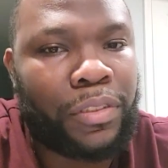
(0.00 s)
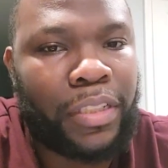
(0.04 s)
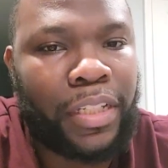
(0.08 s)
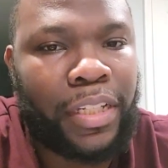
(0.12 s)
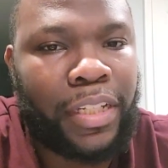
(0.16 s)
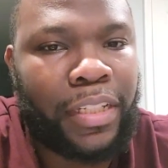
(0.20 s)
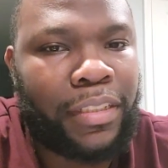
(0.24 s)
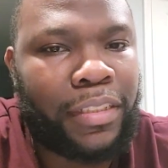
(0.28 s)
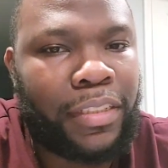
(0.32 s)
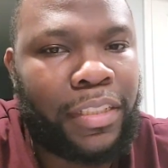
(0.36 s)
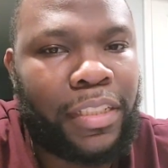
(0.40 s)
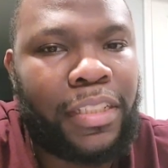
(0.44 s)

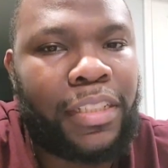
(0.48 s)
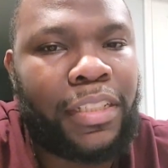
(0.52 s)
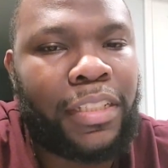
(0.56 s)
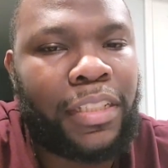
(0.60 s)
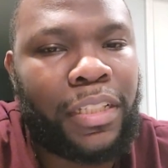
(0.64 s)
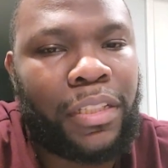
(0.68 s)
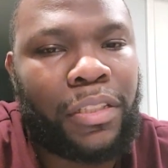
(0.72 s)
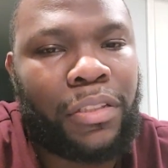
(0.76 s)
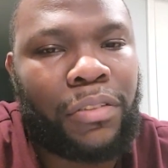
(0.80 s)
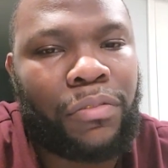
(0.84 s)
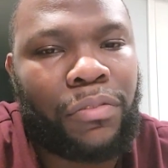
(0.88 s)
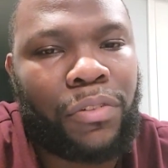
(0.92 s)
that he
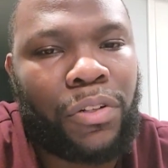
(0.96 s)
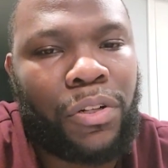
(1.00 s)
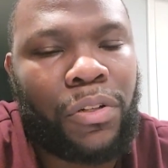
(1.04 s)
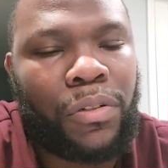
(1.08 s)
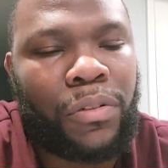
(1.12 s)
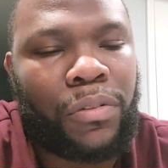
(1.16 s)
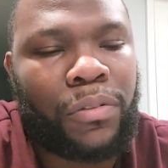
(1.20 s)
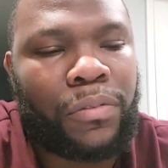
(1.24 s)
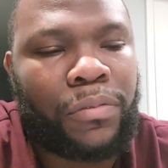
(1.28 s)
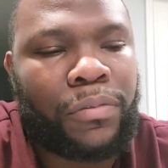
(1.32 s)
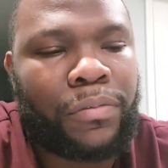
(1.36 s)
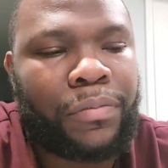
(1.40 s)
can
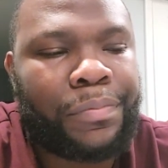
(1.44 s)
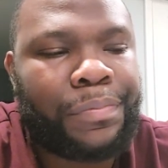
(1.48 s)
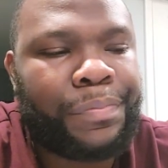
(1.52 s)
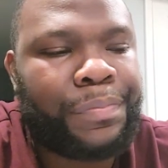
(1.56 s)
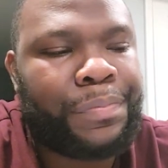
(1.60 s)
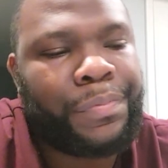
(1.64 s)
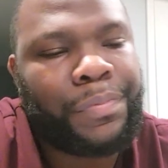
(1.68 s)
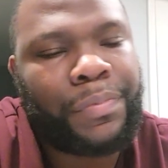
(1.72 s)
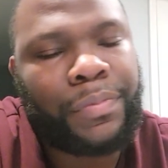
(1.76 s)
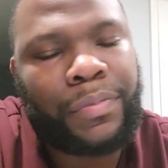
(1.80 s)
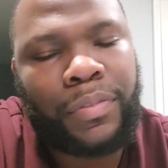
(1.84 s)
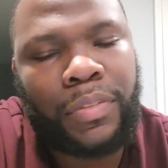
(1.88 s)
throw,
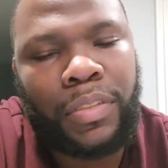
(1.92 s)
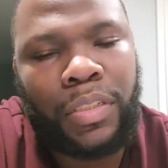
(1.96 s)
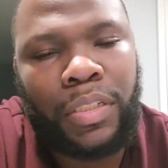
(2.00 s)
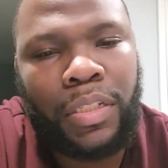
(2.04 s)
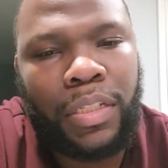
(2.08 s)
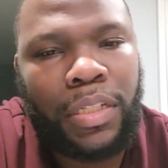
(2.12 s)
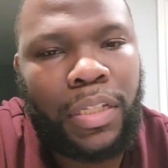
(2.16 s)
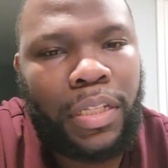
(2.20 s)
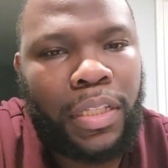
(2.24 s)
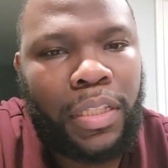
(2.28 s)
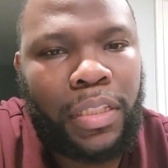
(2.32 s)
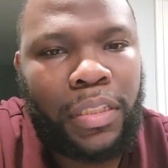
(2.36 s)

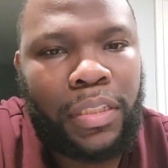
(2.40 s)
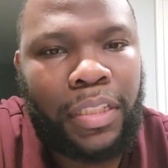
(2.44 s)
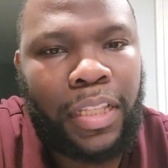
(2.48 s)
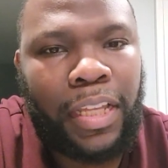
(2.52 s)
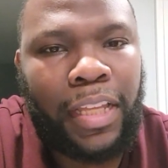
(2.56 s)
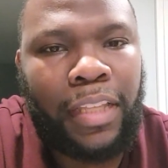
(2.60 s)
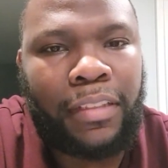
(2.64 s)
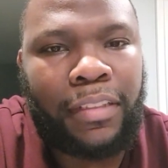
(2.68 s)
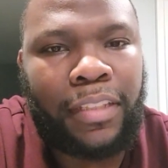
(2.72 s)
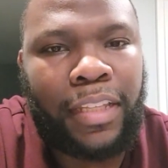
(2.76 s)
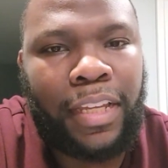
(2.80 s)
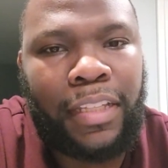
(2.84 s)

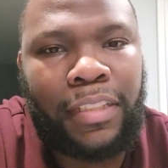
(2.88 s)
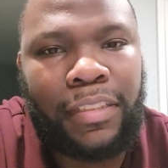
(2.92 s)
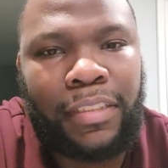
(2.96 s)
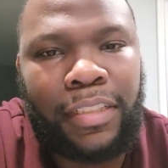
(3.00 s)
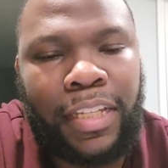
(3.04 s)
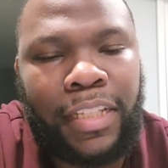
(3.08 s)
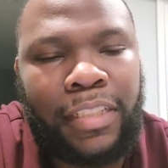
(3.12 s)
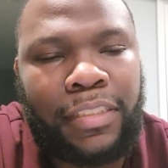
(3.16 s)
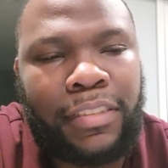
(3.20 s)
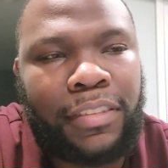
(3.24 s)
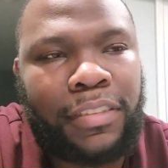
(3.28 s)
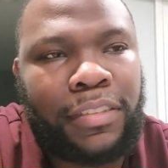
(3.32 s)
that's
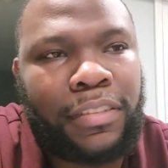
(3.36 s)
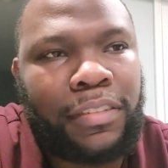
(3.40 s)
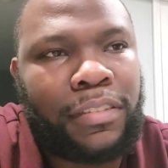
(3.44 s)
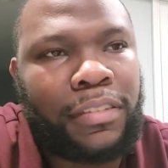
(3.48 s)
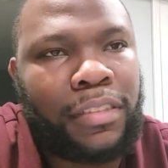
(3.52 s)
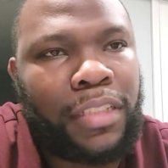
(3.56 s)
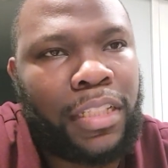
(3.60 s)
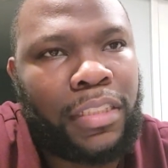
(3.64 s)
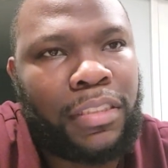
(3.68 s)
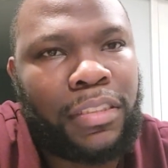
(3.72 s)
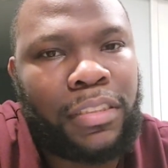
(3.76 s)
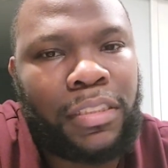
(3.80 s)

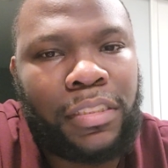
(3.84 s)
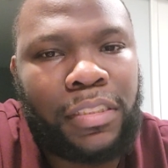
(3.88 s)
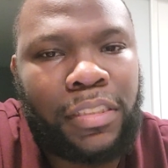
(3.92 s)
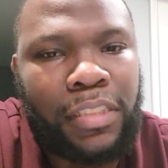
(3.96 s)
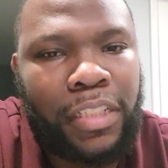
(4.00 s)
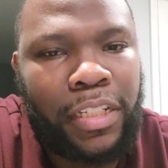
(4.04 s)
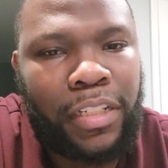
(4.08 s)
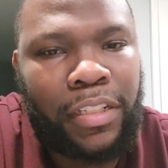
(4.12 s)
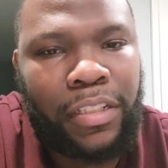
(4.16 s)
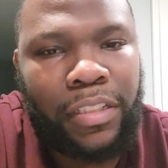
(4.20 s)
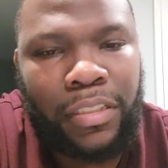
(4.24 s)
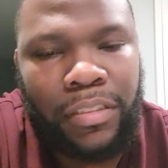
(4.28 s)
the
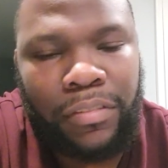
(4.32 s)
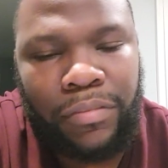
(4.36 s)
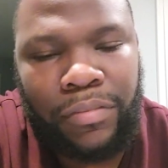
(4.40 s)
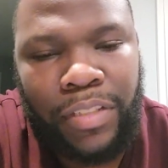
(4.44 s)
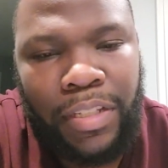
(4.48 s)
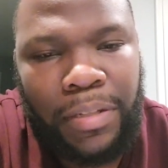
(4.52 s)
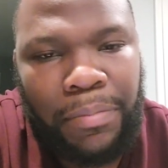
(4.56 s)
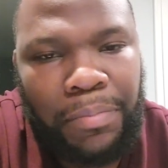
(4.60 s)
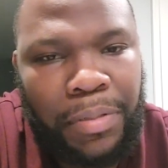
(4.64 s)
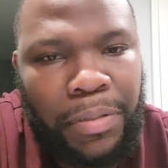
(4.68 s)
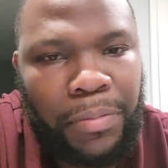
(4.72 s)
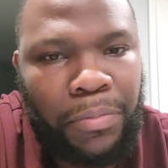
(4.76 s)
narrative
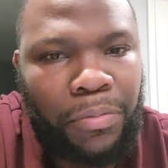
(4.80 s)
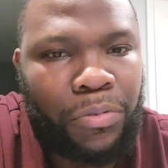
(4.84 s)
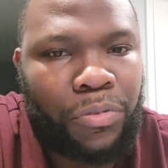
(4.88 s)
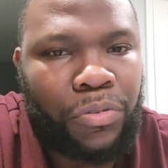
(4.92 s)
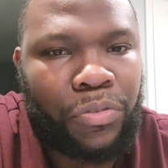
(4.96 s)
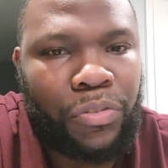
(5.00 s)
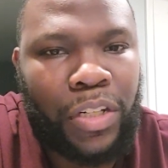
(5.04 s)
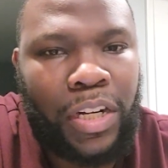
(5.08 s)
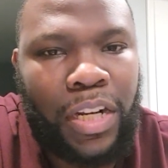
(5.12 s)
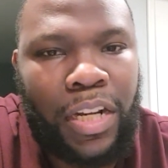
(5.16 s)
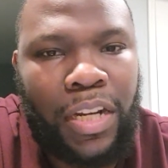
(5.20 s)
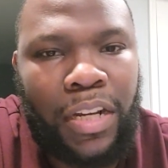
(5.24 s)
that people
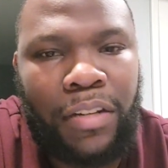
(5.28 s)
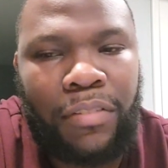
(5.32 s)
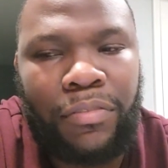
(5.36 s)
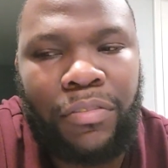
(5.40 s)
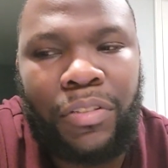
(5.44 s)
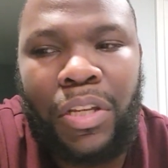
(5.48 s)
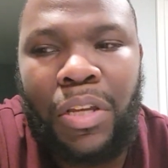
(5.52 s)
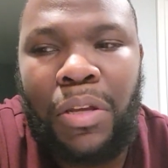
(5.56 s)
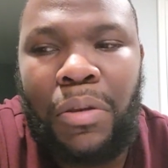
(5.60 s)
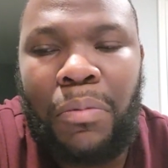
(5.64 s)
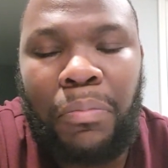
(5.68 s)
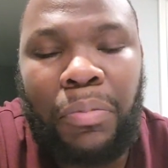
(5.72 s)

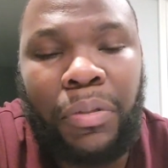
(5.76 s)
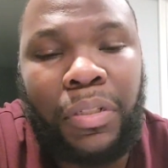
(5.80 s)
drive.